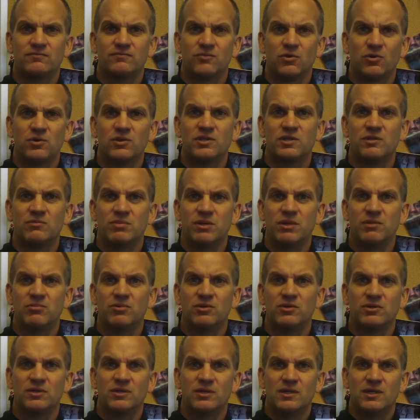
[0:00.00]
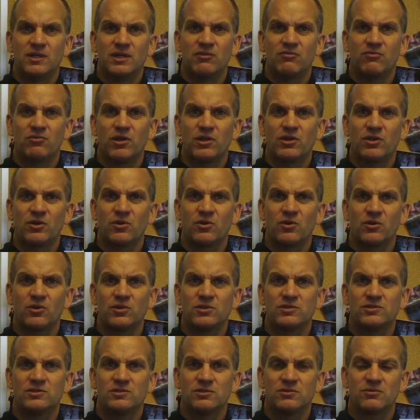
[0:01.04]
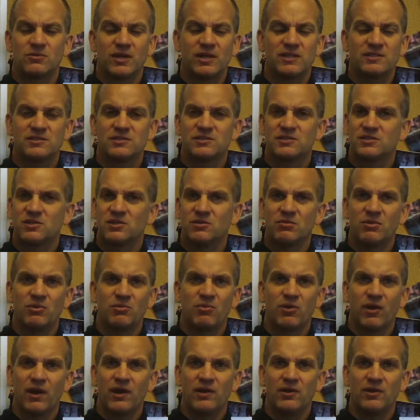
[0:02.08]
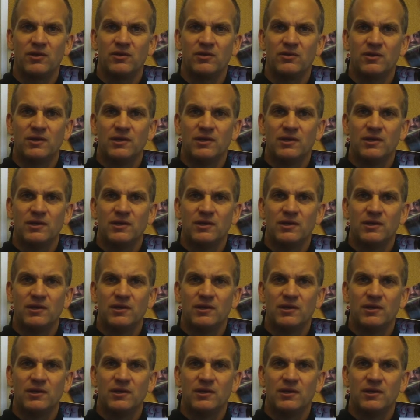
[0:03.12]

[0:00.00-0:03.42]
14 people have run the course, and the rest, it's going to be brand new.